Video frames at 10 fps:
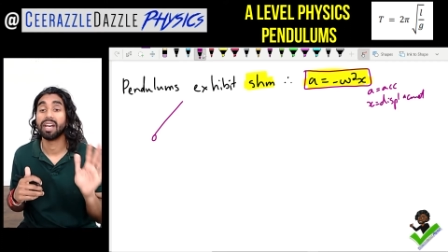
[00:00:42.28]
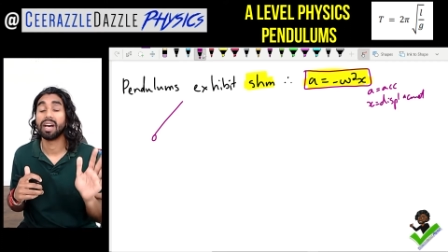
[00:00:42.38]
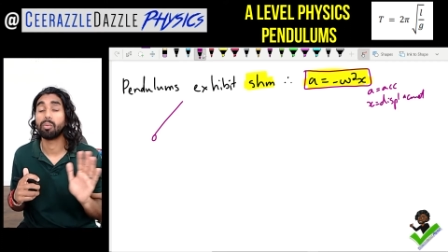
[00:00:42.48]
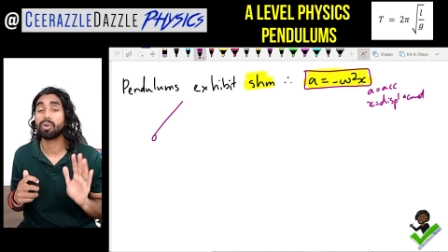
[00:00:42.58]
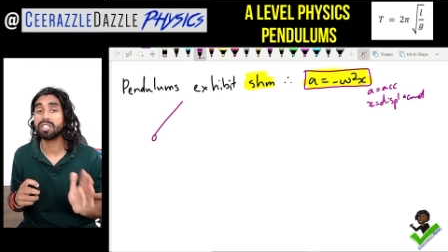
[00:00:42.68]

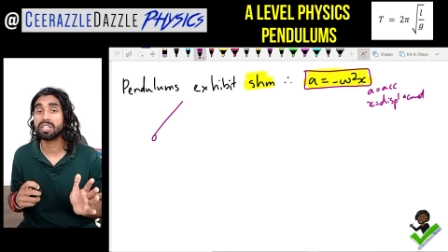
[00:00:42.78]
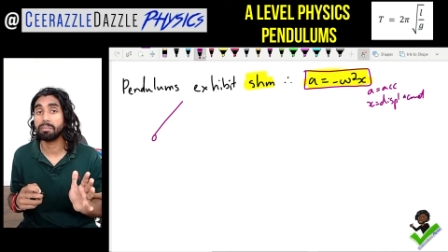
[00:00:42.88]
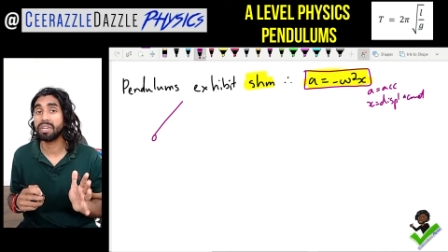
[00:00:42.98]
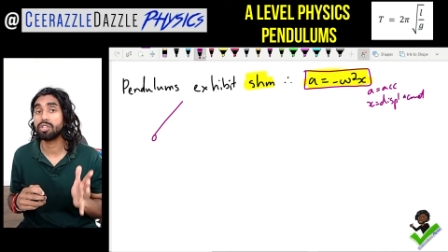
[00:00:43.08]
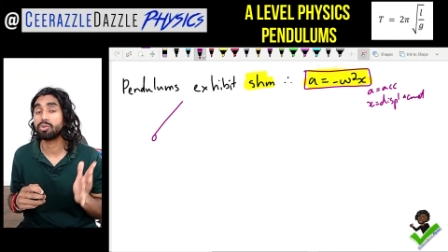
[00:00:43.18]
And what does it
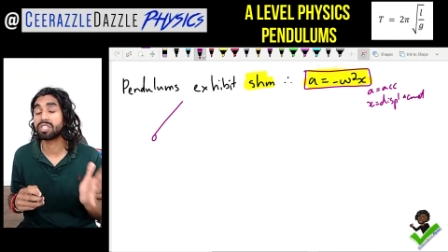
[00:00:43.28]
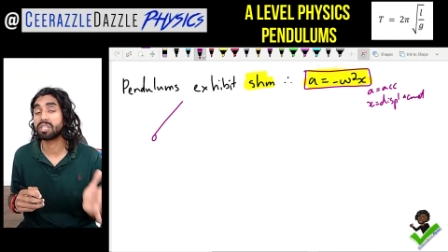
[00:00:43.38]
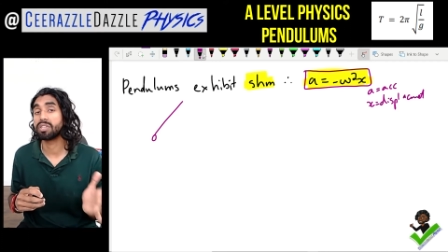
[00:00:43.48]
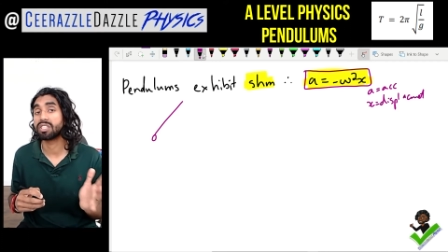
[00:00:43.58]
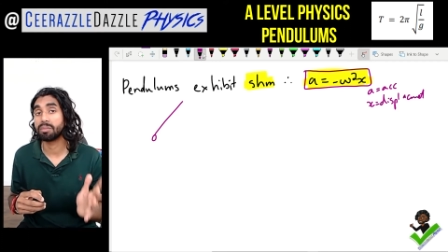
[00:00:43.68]
mean to
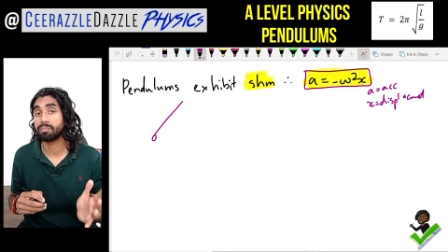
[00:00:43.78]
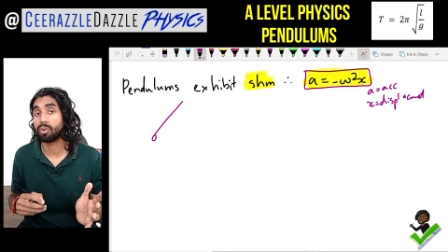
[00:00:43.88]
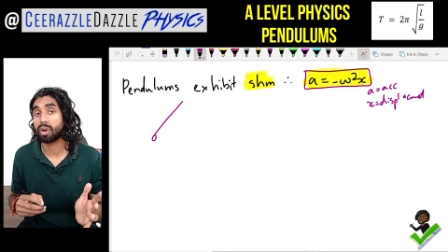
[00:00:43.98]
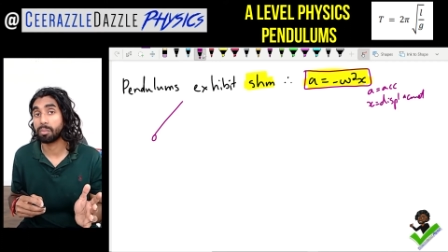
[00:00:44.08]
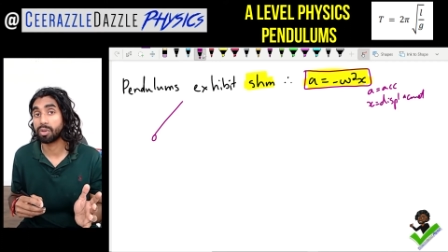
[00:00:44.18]
exhibit
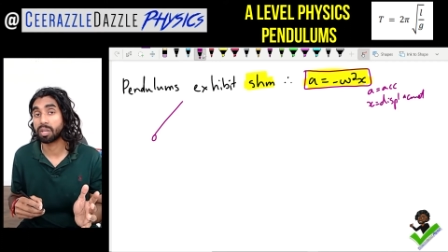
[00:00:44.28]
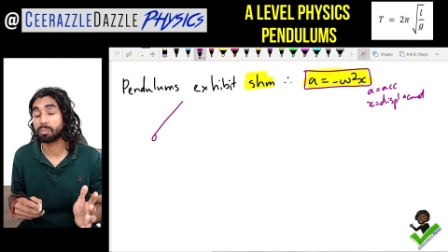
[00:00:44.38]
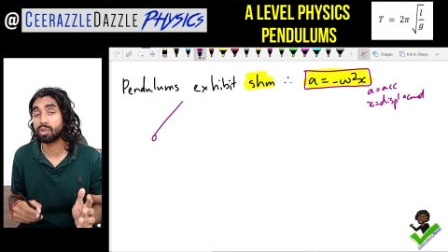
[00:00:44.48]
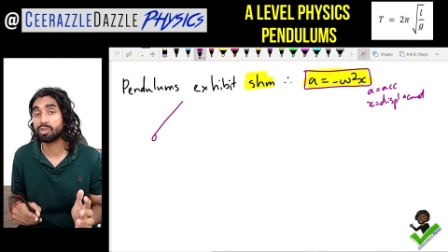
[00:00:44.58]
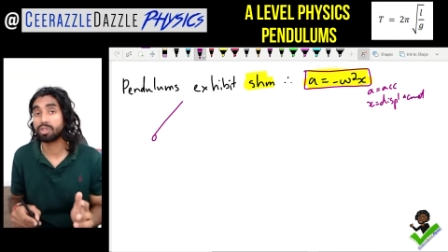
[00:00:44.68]
simple harmonic
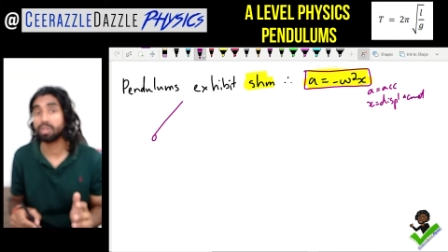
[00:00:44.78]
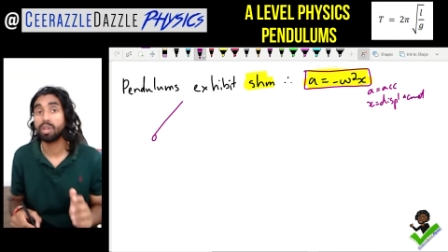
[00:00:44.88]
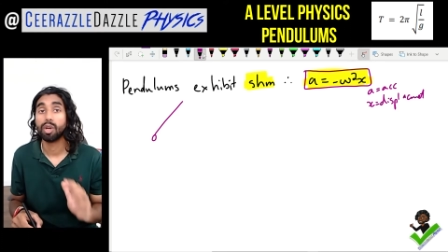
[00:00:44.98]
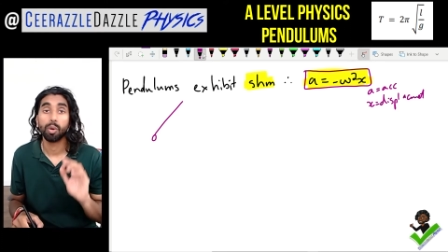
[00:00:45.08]
motion?